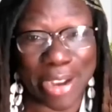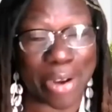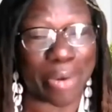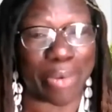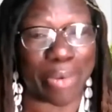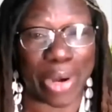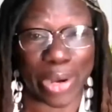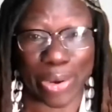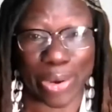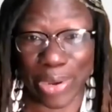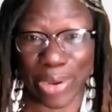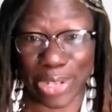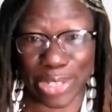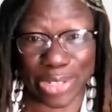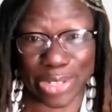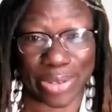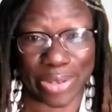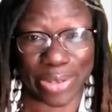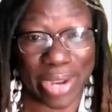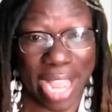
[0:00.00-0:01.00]
We're going
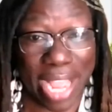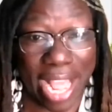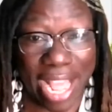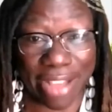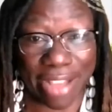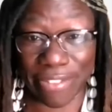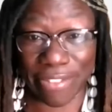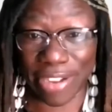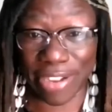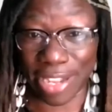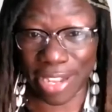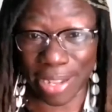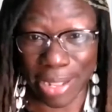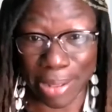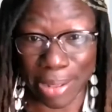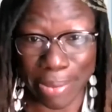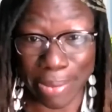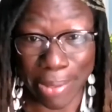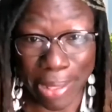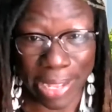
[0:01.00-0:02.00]
to have
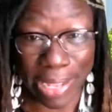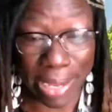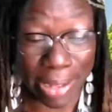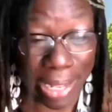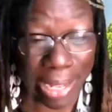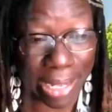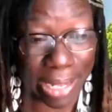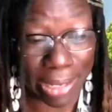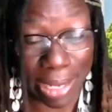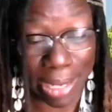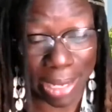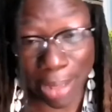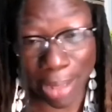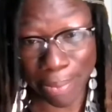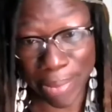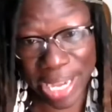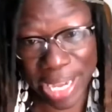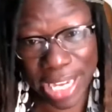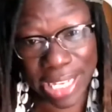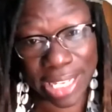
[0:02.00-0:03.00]
a
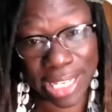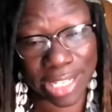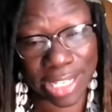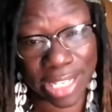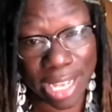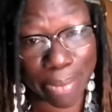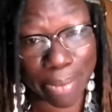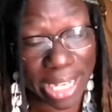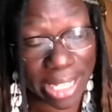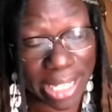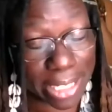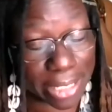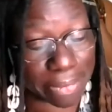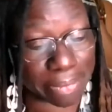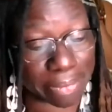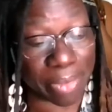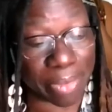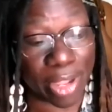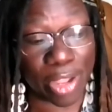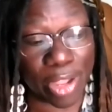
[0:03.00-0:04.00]
mini summit.
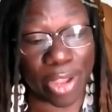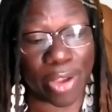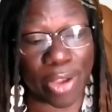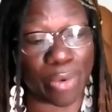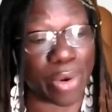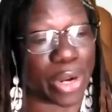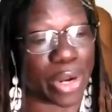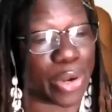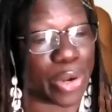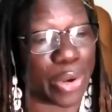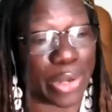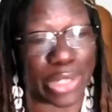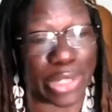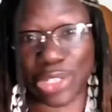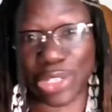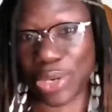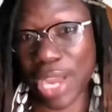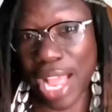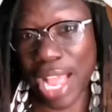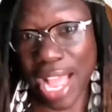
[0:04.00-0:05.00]
We're going
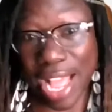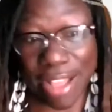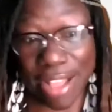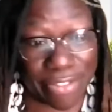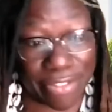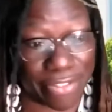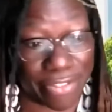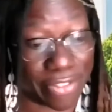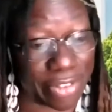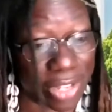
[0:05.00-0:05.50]
to have,